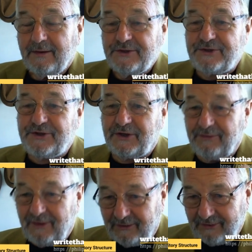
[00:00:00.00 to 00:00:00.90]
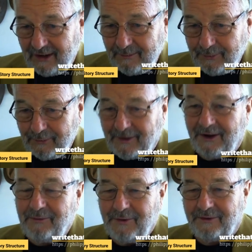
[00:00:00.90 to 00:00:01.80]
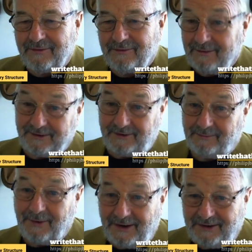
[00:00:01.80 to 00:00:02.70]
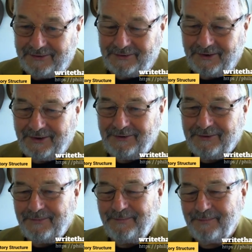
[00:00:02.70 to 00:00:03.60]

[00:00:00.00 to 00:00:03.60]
just to give you an example, I did my exercise,